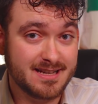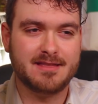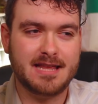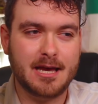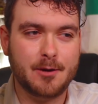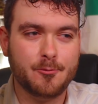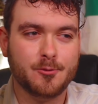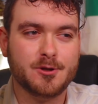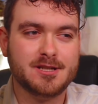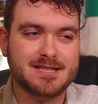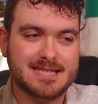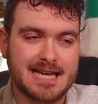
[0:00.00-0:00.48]
they
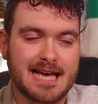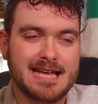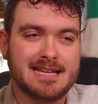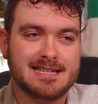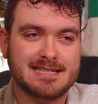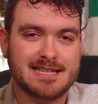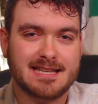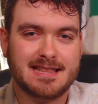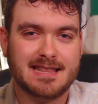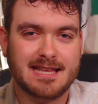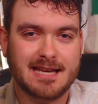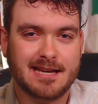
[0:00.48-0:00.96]
would tend
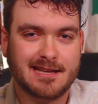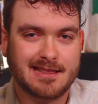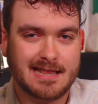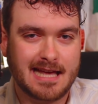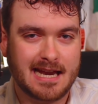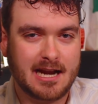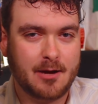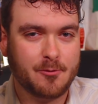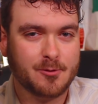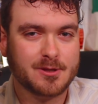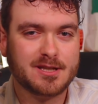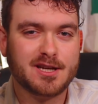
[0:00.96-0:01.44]
to think that
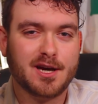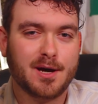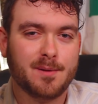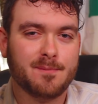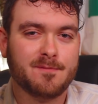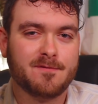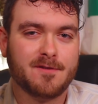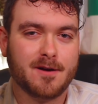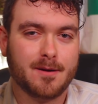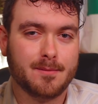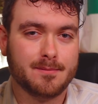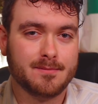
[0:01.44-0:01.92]
I would come
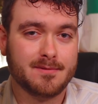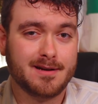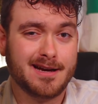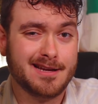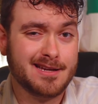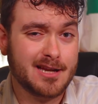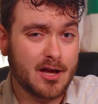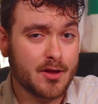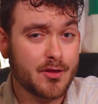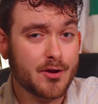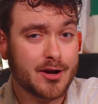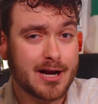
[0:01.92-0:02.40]
from
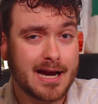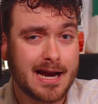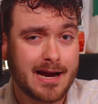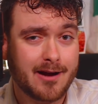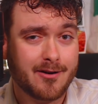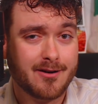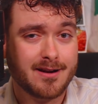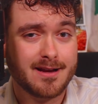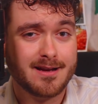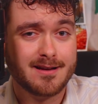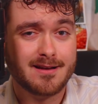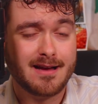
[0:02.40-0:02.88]
another
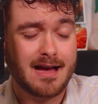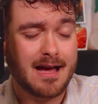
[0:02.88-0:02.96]
area.